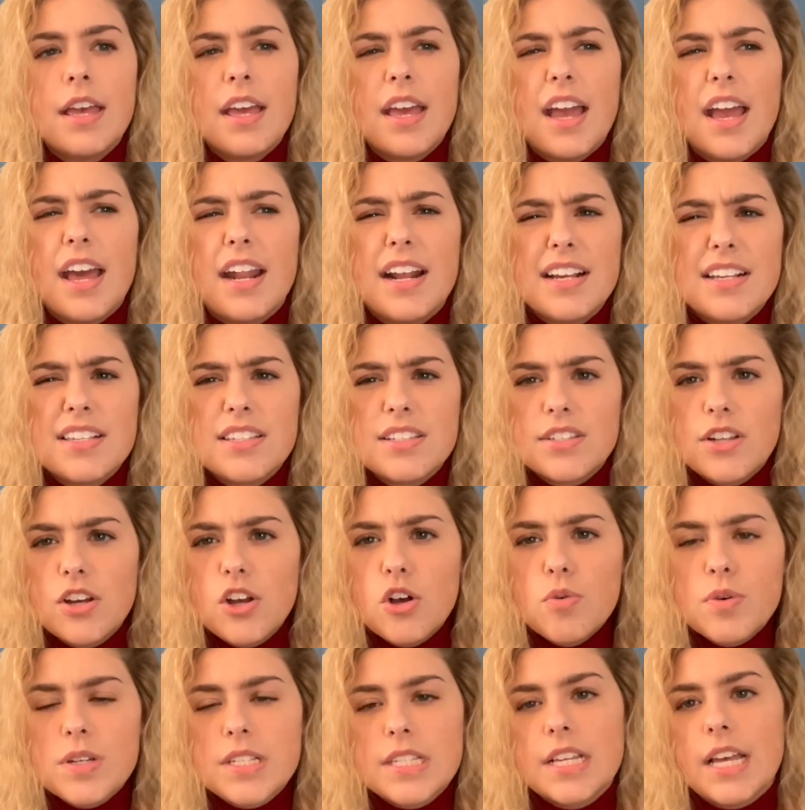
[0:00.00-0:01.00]
And I
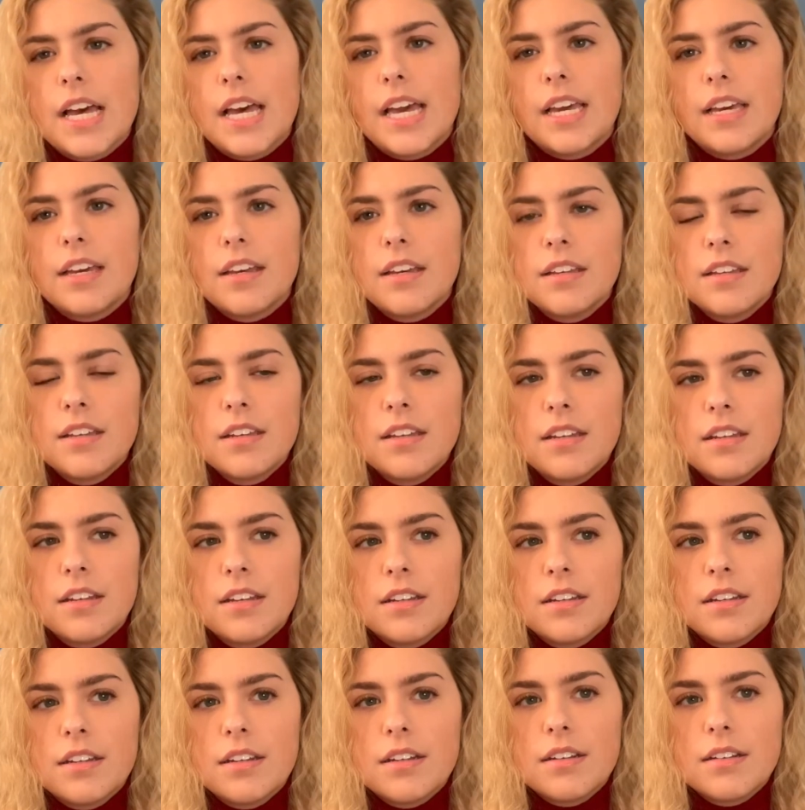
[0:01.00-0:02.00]
still was like,
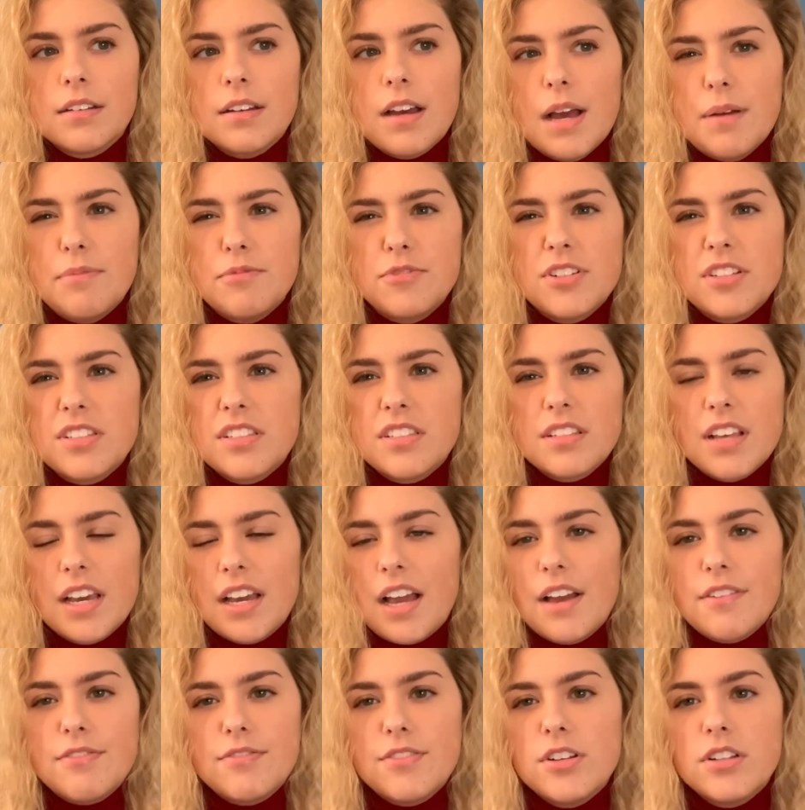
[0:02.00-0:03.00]
I'm just like,
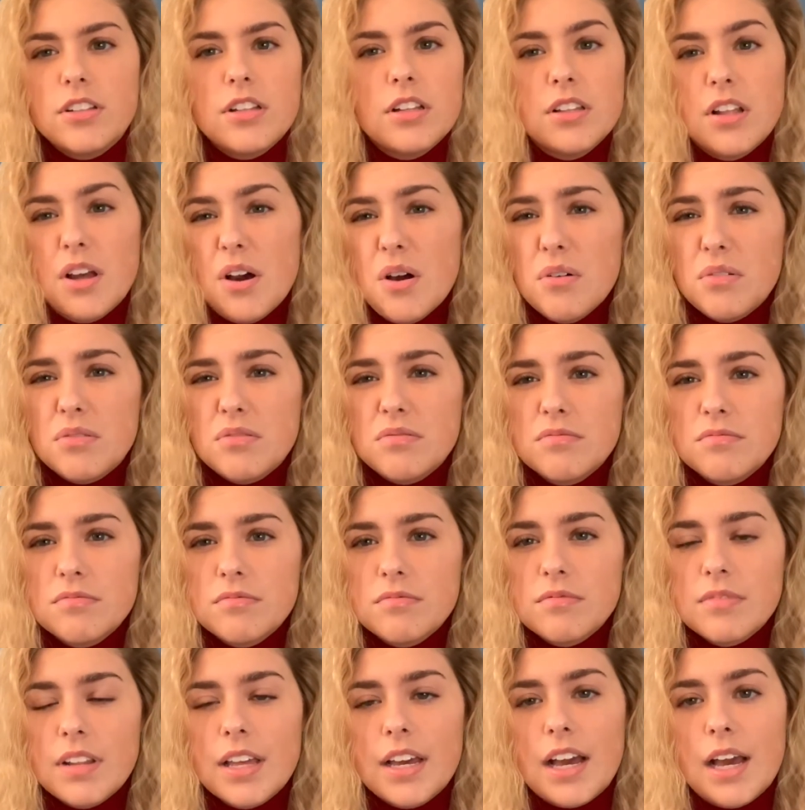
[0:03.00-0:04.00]
I feel alone.
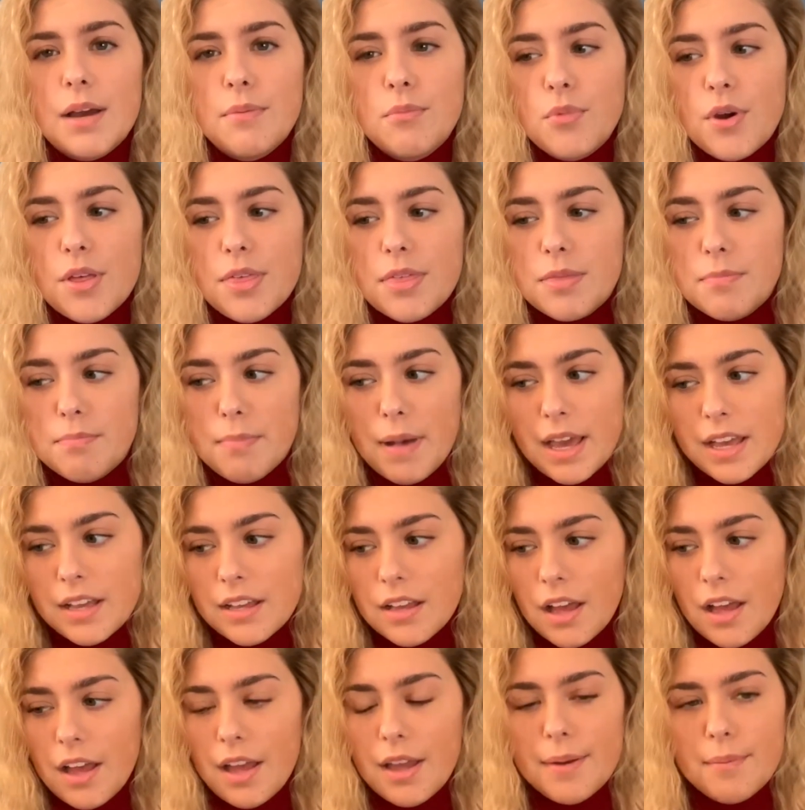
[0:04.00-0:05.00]
Like, I'm with
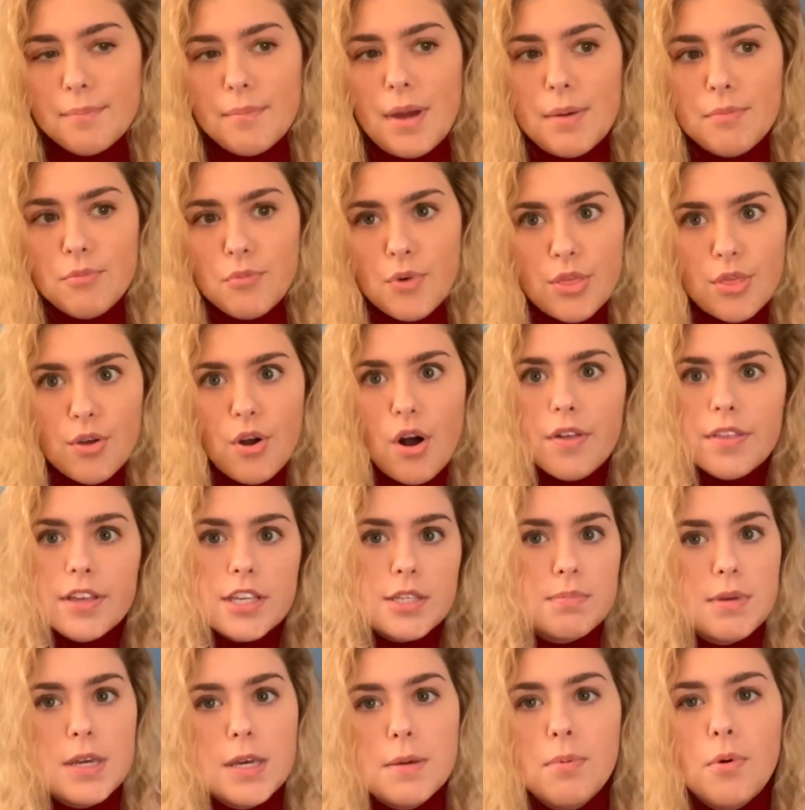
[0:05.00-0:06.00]
Micah and I'm with all these
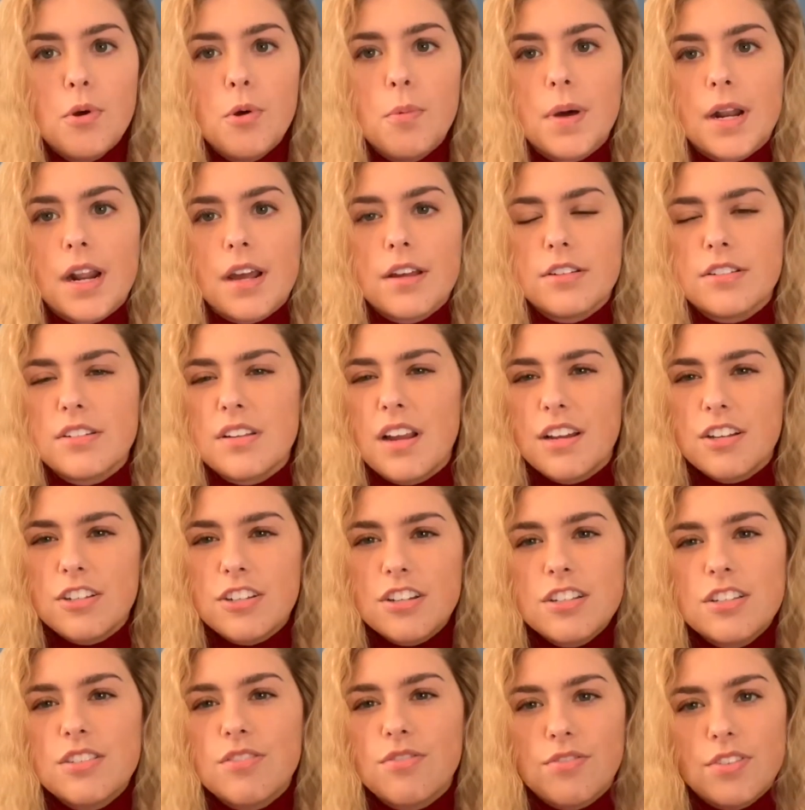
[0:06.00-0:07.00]
people, but I
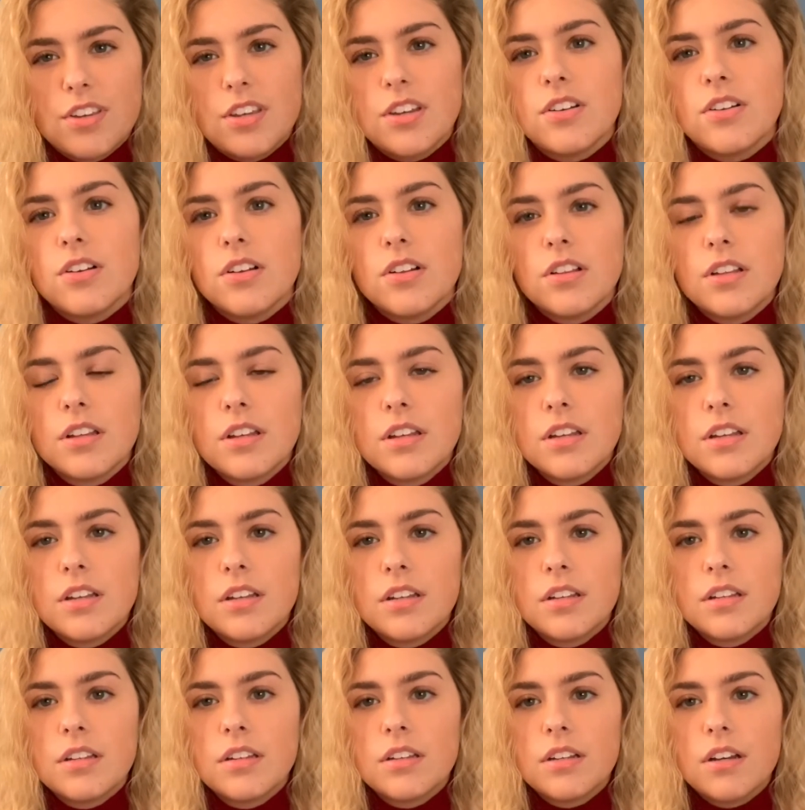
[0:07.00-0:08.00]
just feel
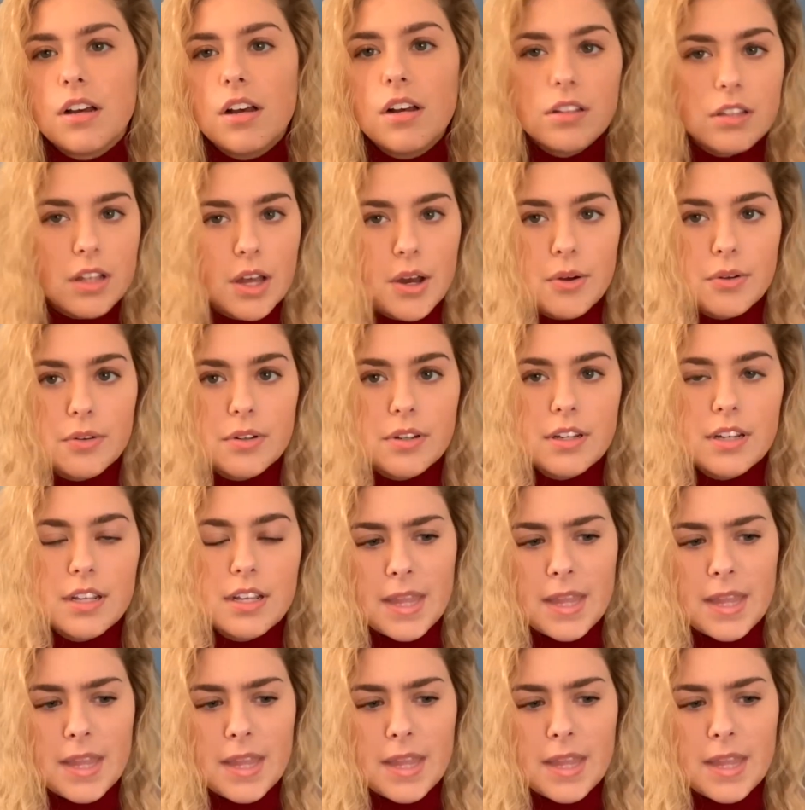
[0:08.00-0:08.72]
alone.